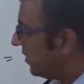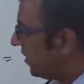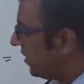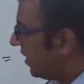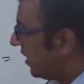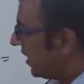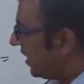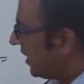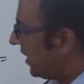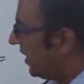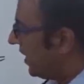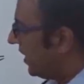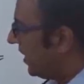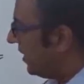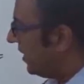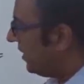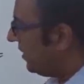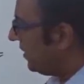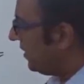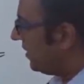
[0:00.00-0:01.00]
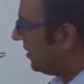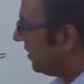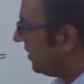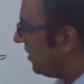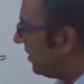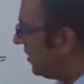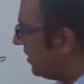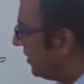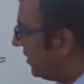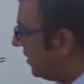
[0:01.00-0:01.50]
Again
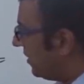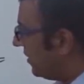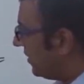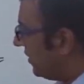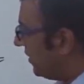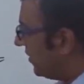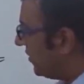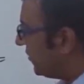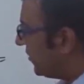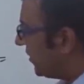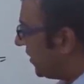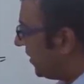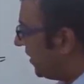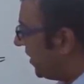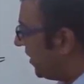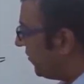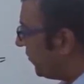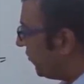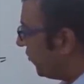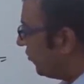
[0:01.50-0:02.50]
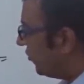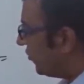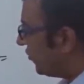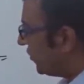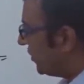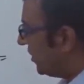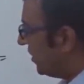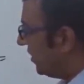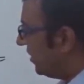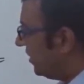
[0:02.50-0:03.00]
this shaded
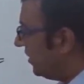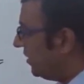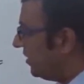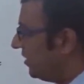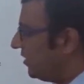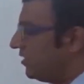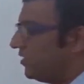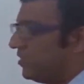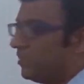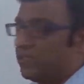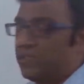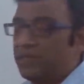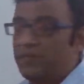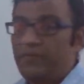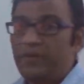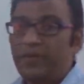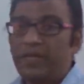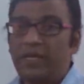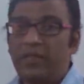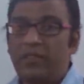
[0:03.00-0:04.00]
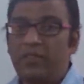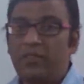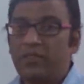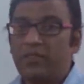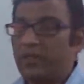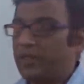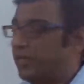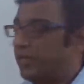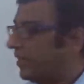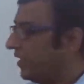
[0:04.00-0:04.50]
portion we can
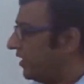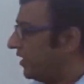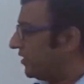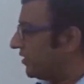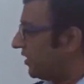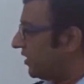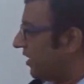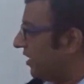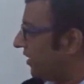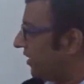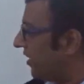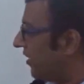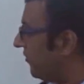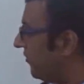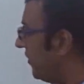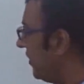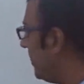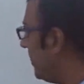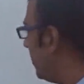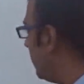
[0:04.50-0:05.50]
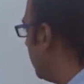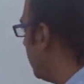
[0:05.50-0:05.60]
say is related with